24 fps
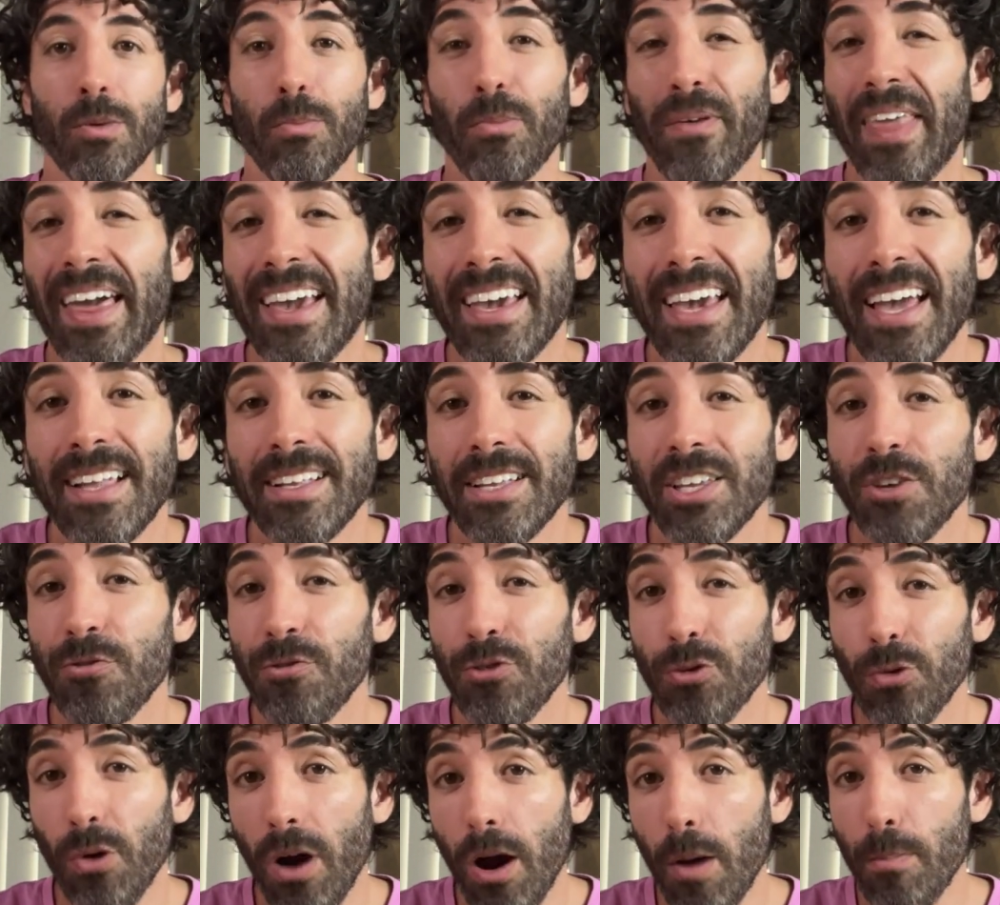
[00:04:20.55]
But again,
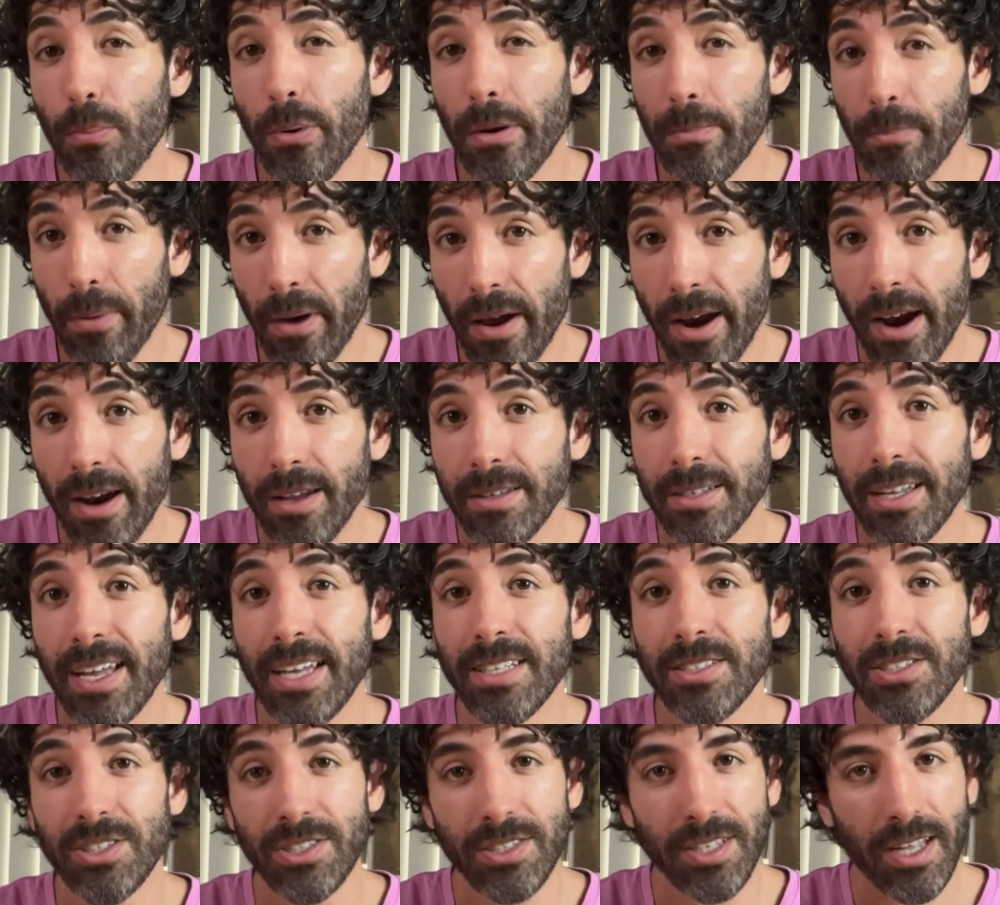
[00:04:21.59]
if you are prepared
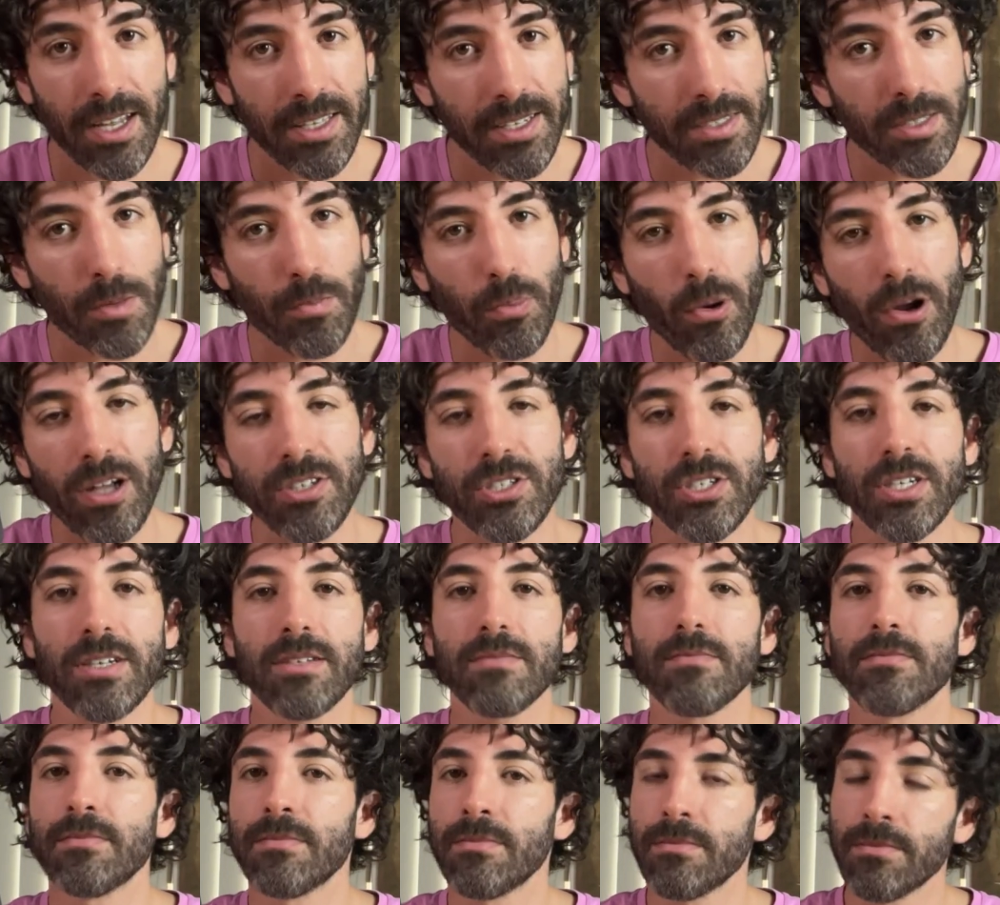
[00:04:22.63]
and study the
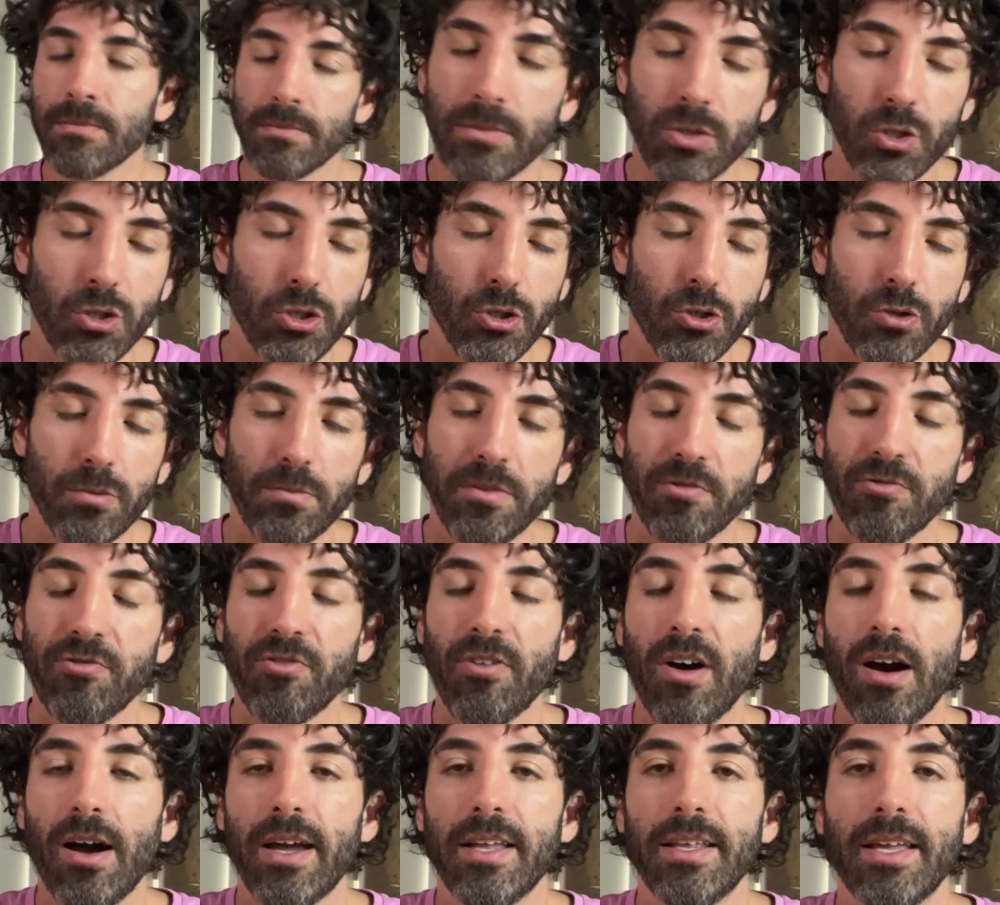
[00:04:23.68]
project, you should be
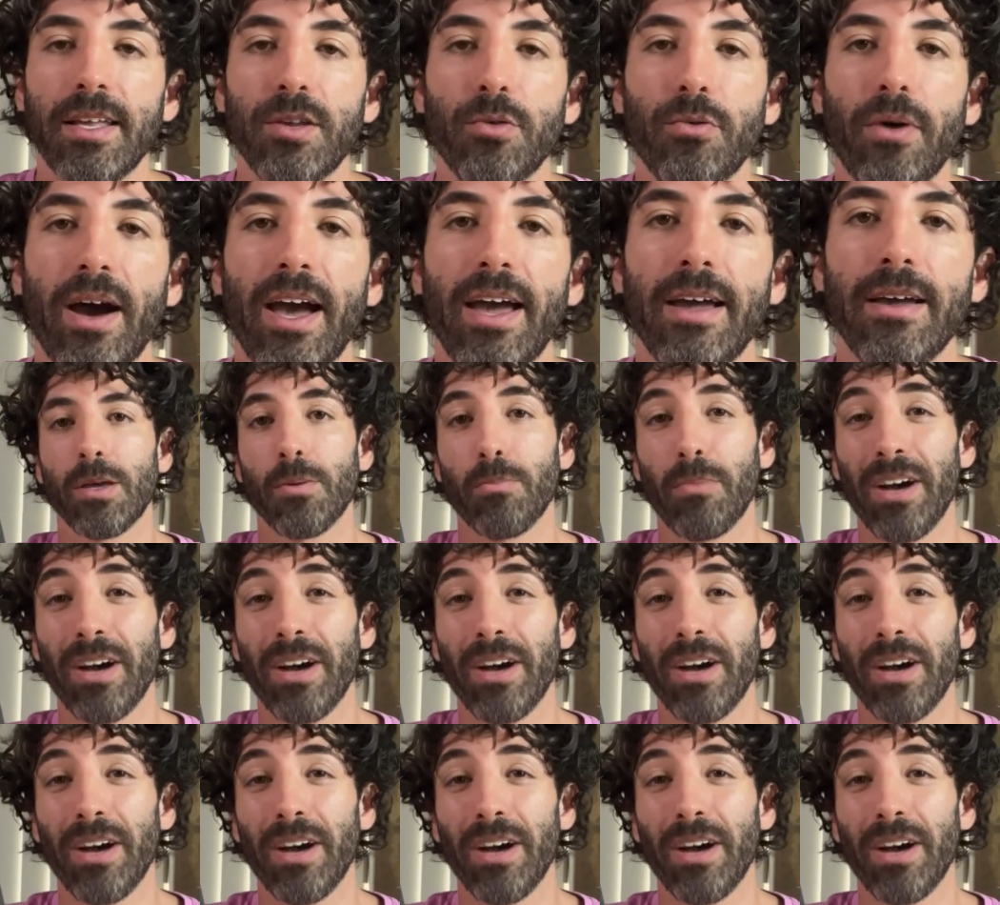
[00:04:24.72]
fine anyway.